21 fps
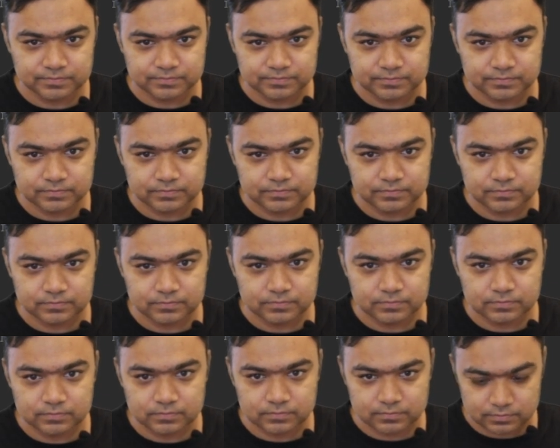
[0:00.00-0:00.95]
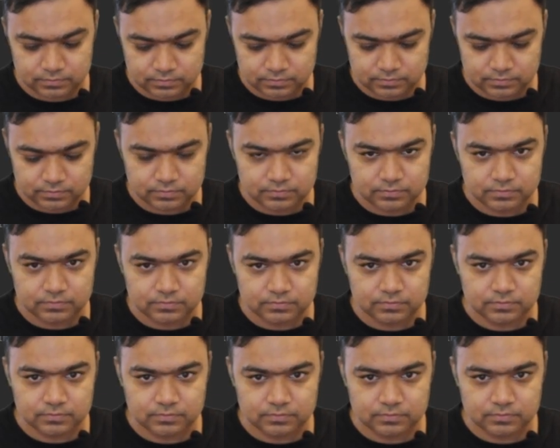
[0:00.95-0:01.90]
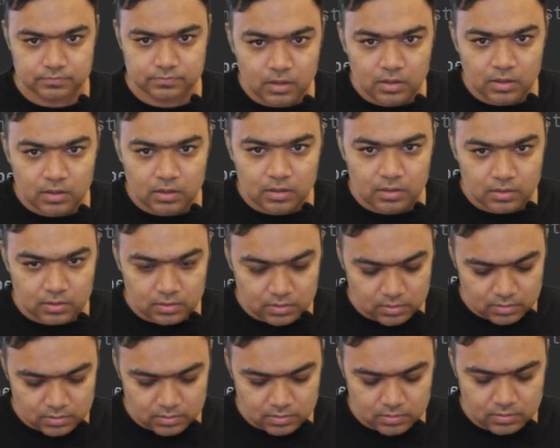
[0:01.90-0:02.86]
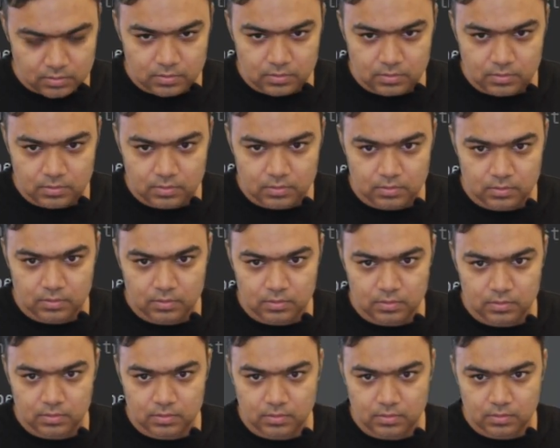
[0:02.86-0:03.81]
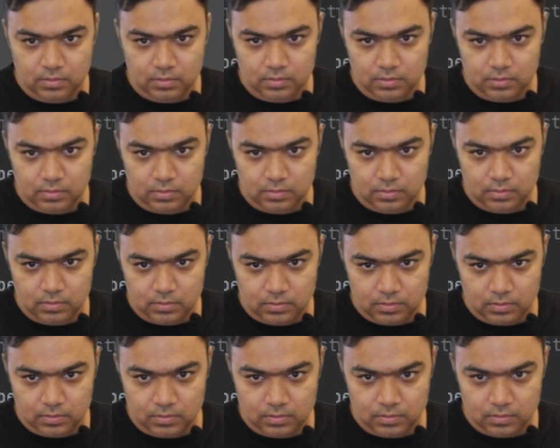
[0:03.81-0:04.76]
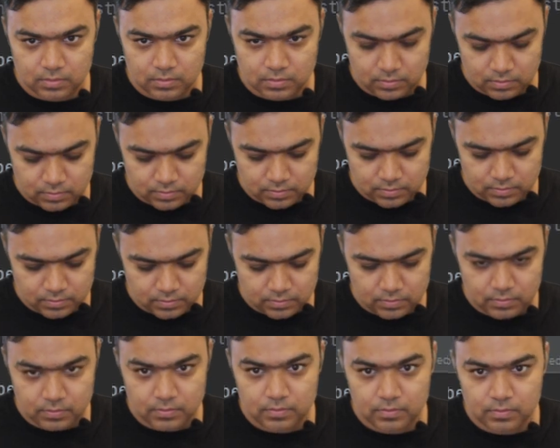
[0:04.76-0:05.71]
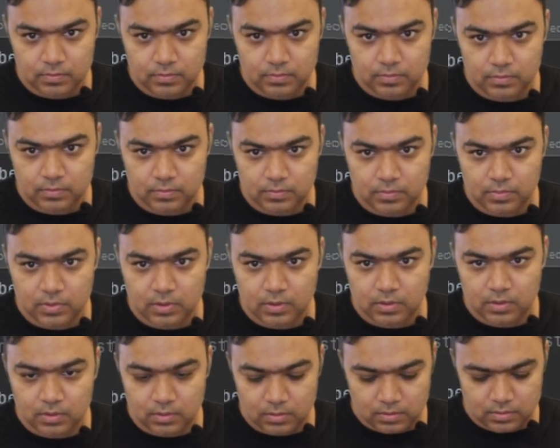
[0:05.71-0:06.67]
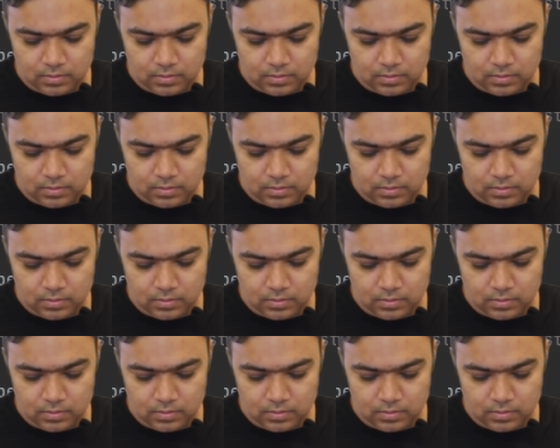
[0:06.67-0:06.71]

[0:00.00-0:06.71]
Nobody speaks.